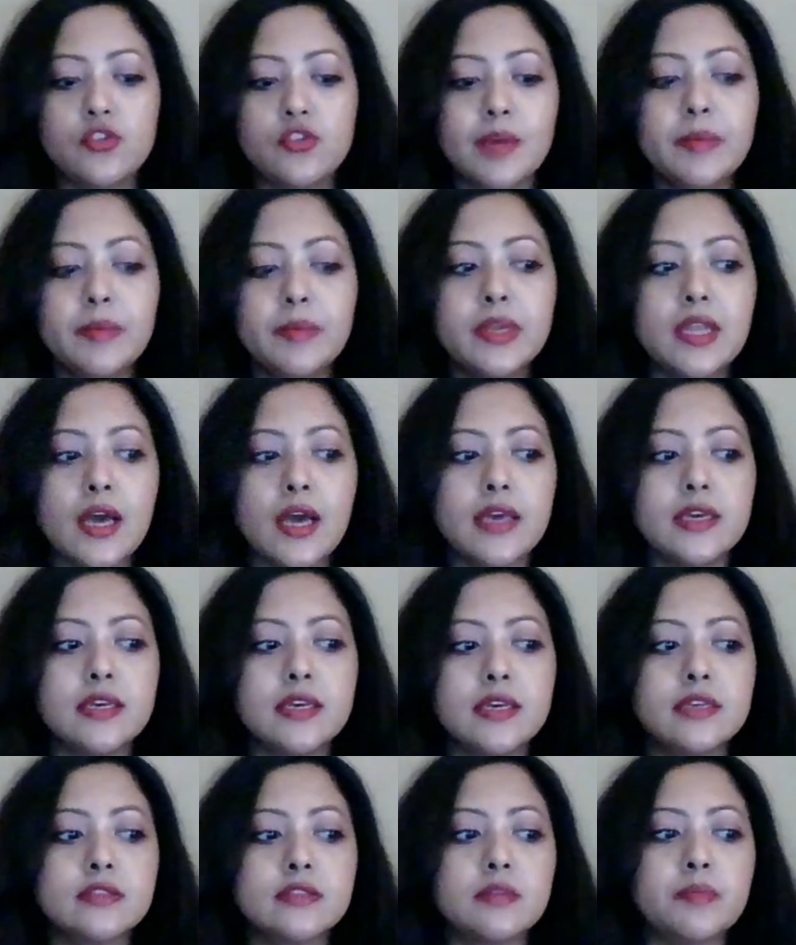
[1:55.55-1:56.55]

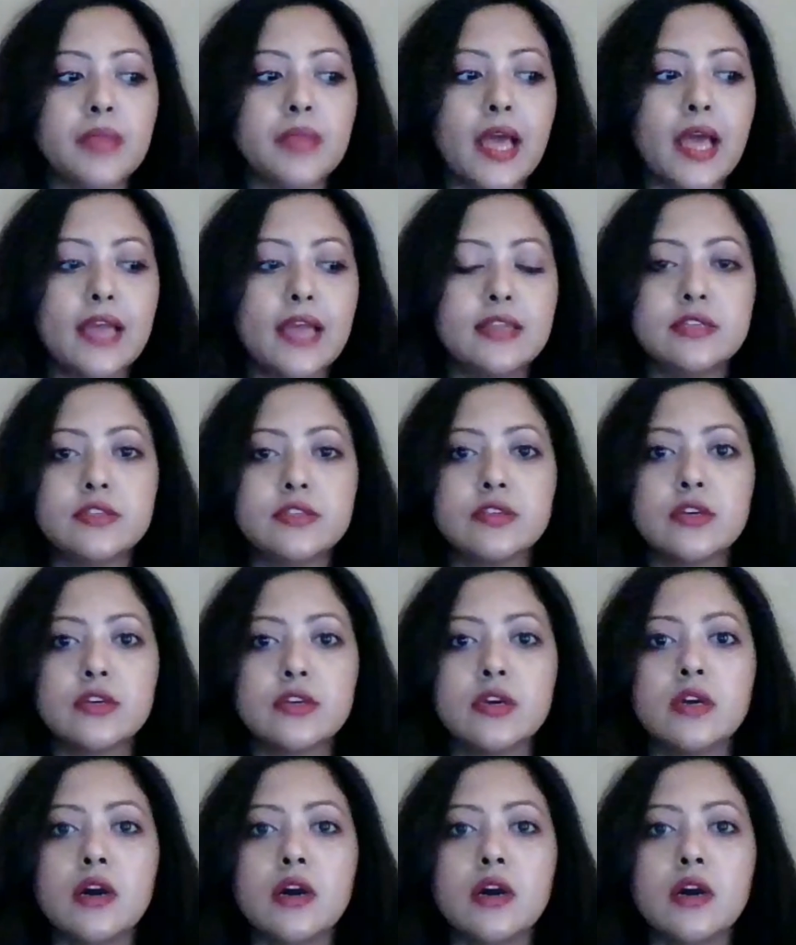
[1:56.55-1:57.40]
Gemini is the planet,